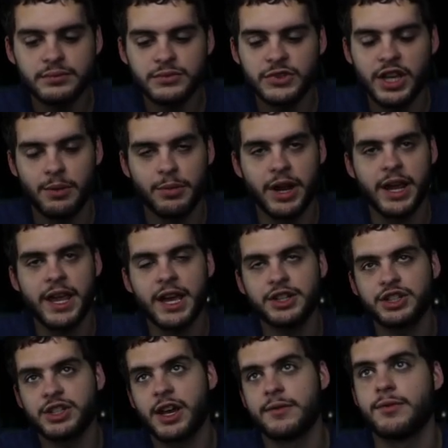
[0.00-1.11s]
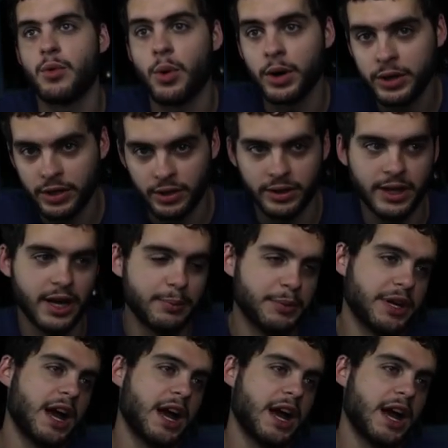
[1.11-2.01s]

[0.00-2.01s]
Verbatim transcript: damn, but I can't just have one good lineman.